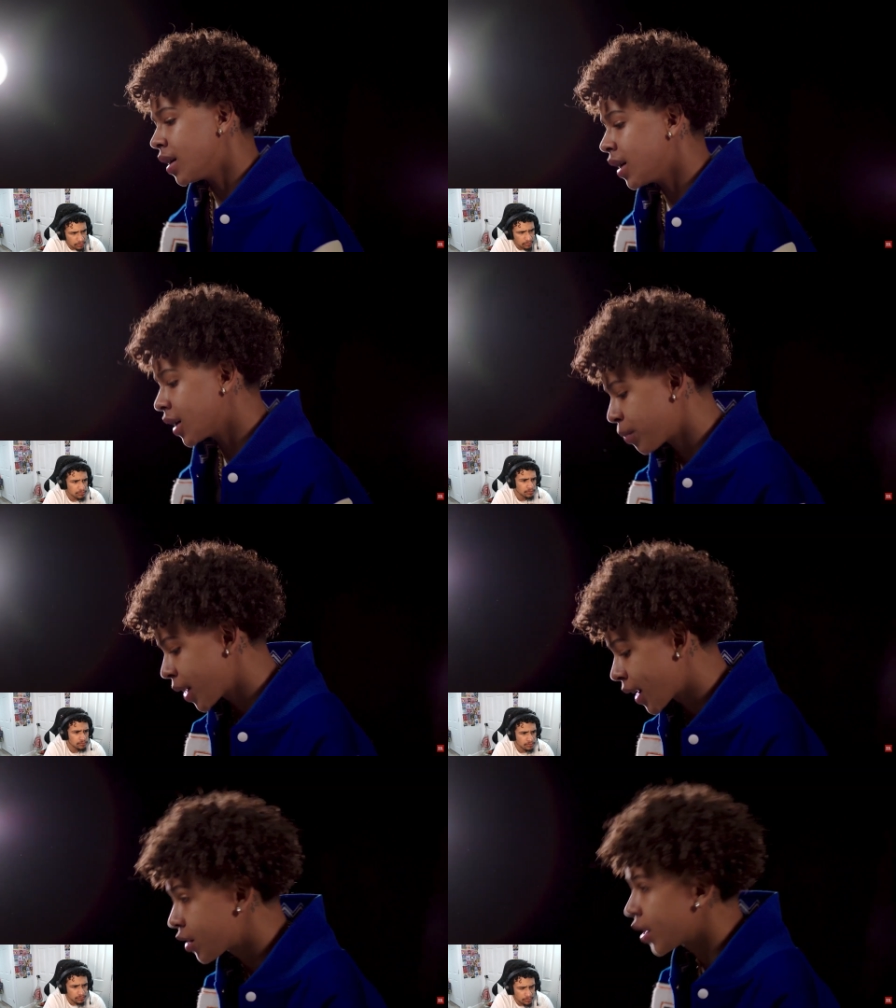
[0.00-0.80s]
Niggas
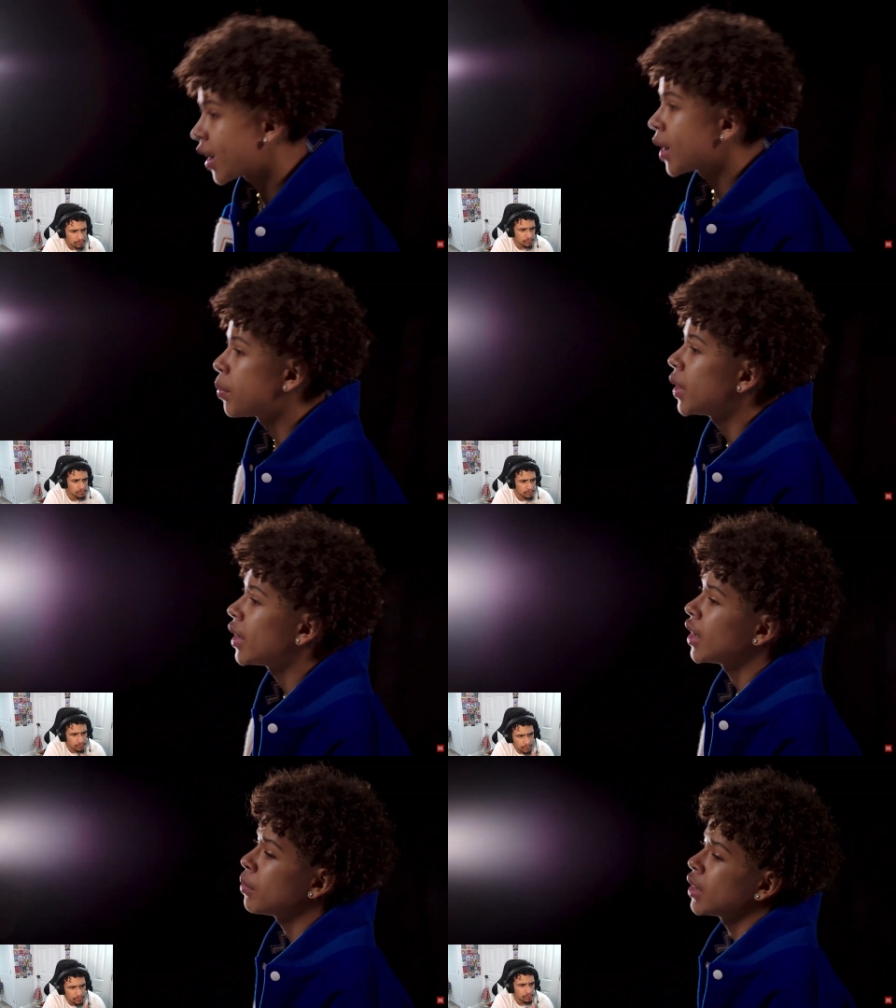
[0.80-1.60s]
mad I dropped that pen
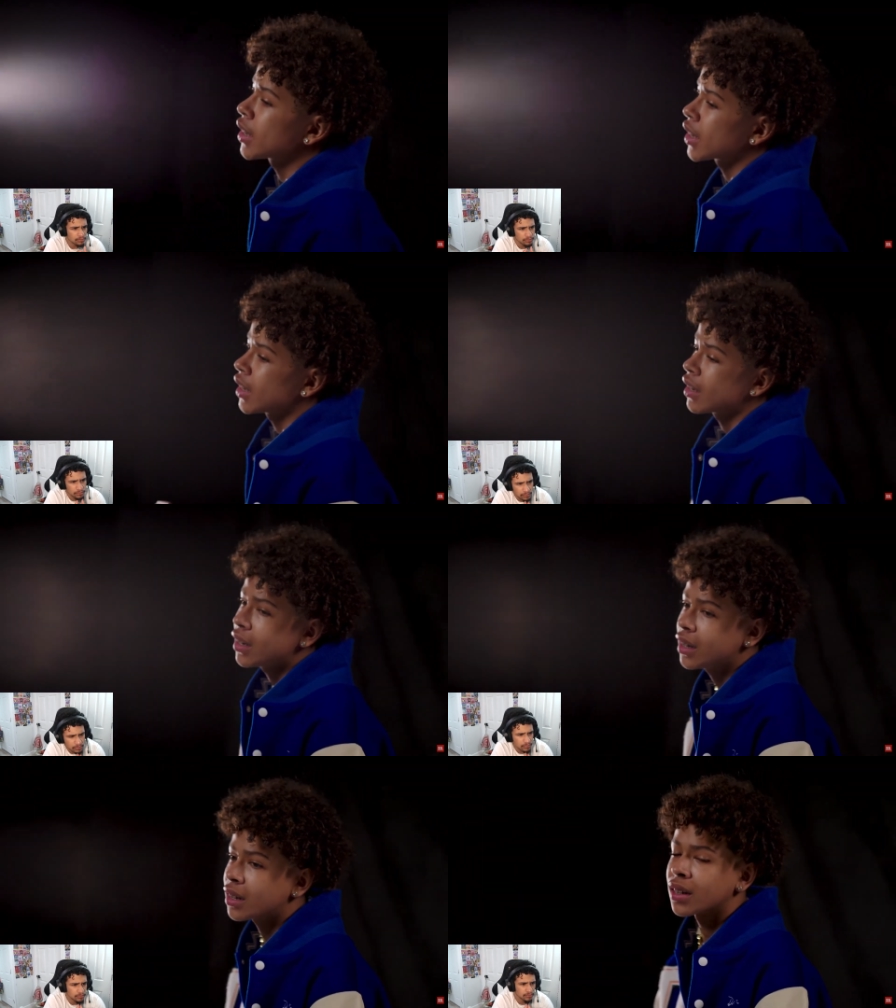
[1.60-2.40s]
at that bitch
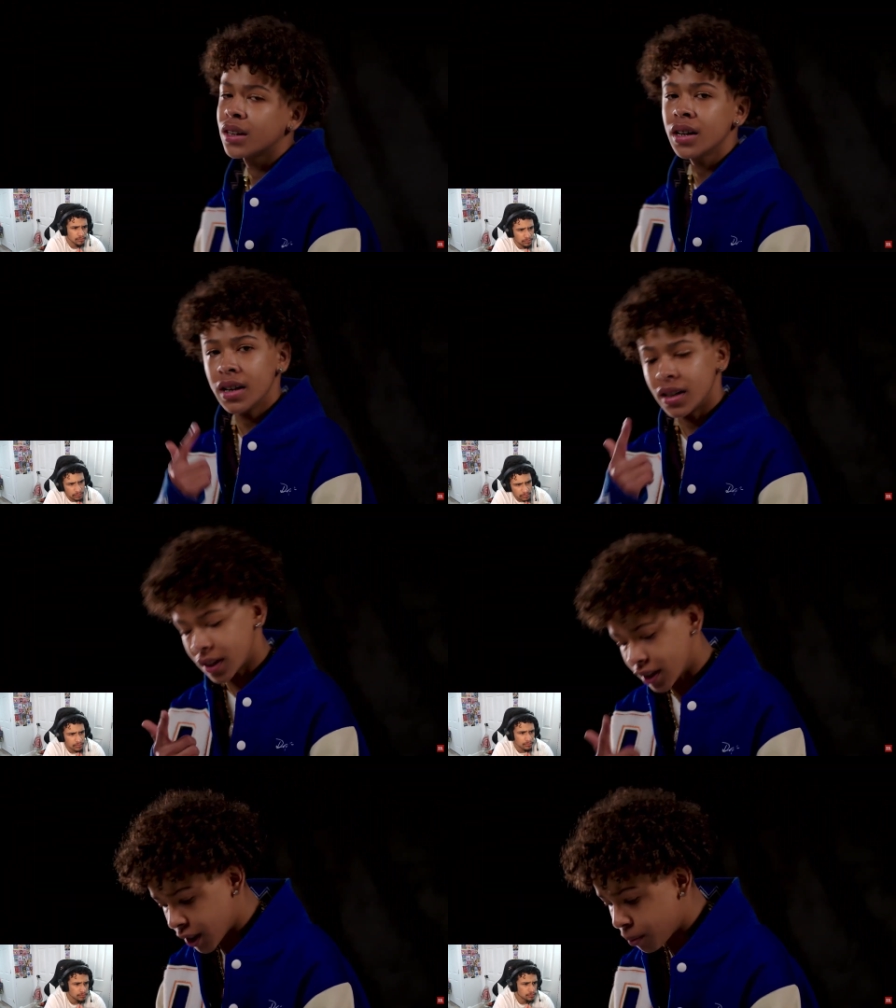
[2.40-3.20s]
chandelier.
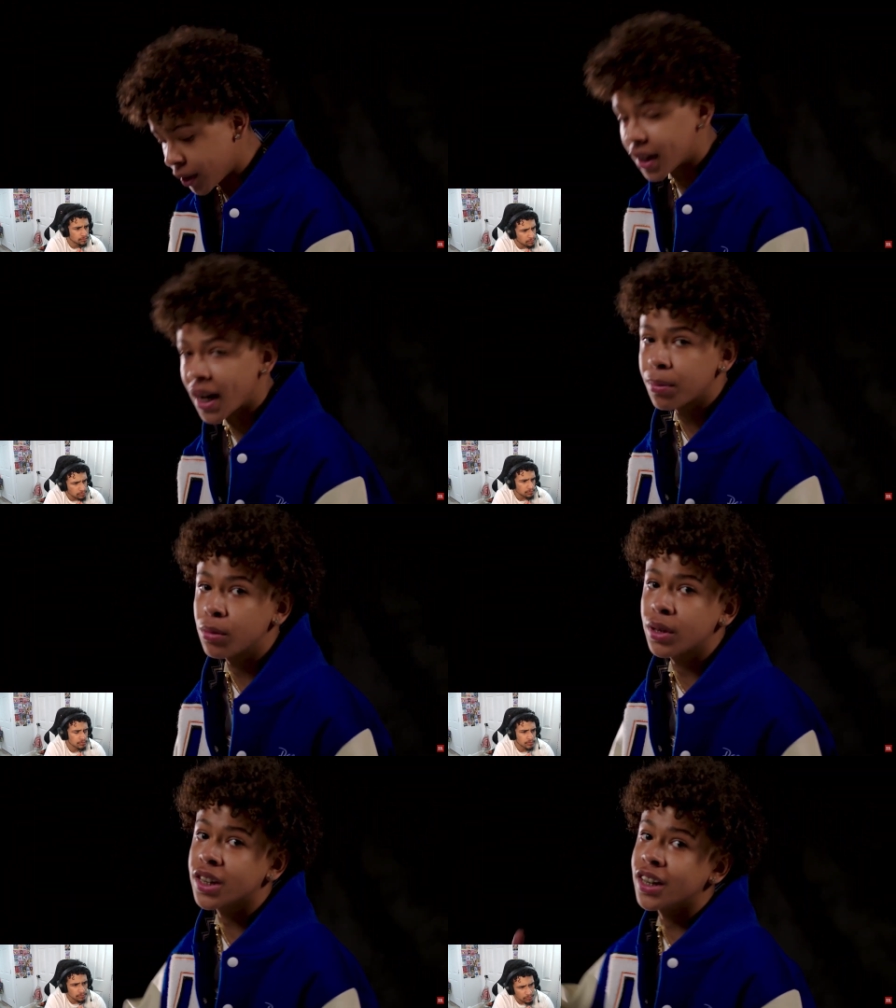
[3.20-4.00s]
Nigga just be
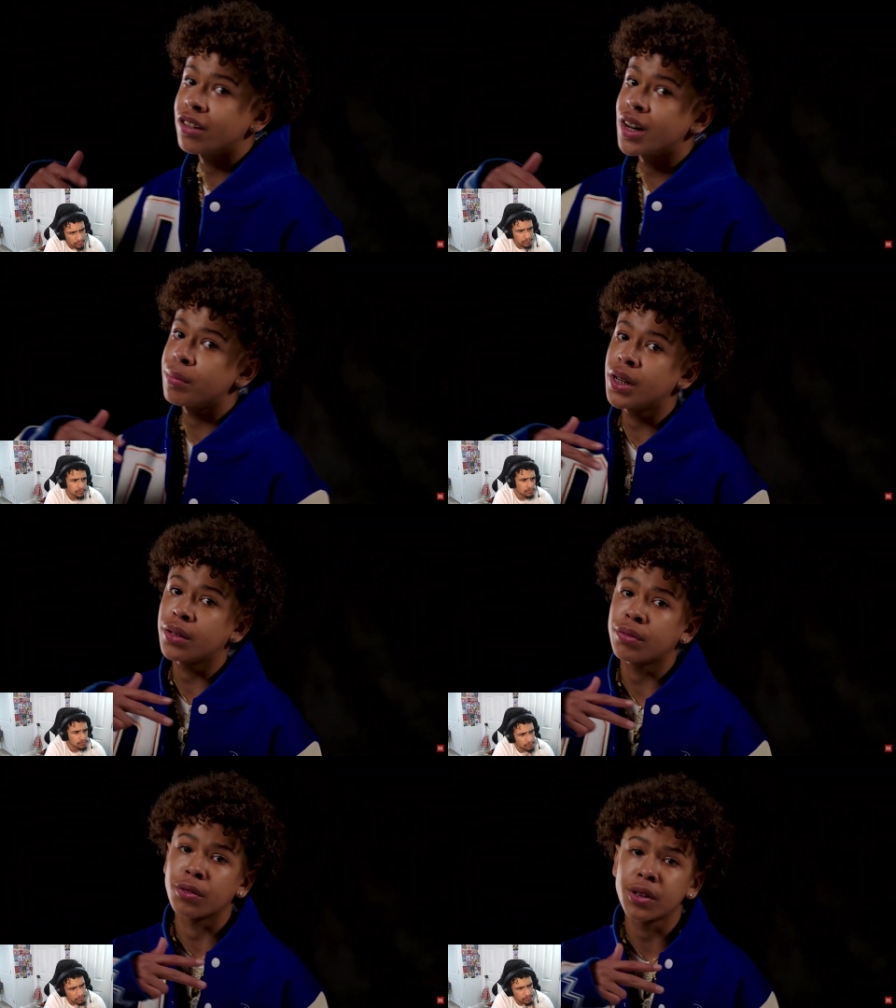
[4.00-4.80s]
capping, we stand on that
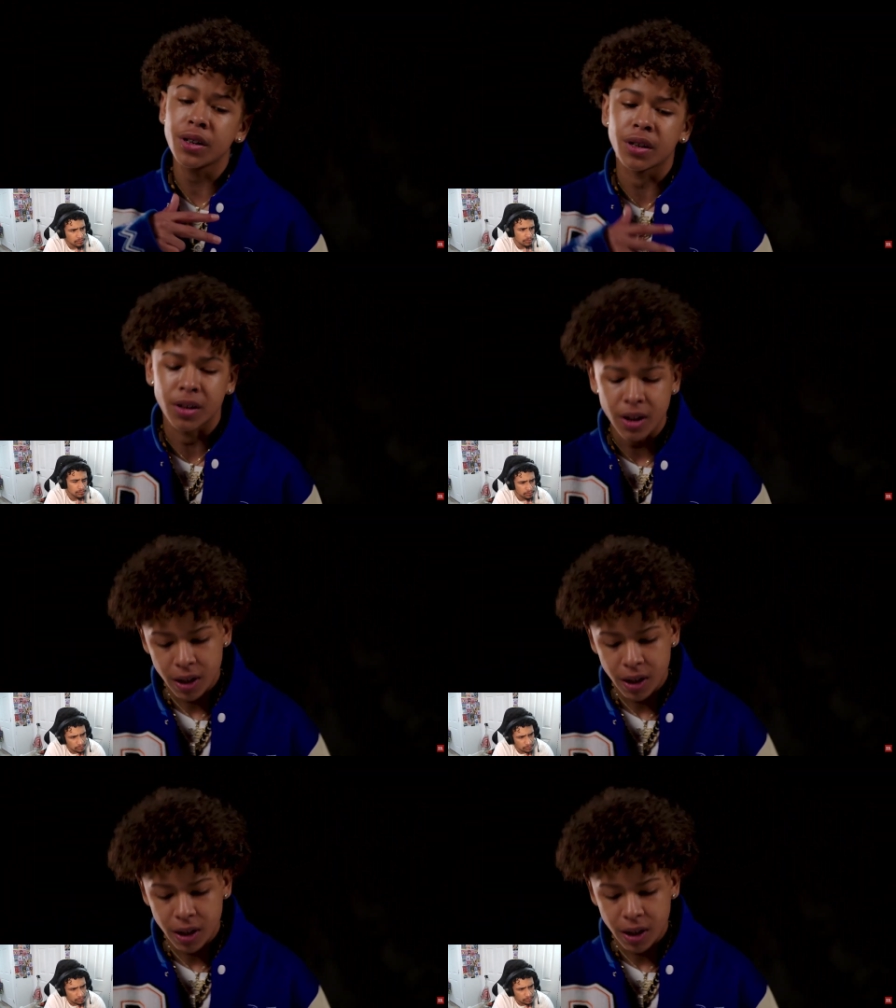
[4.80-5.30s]
bitch for real.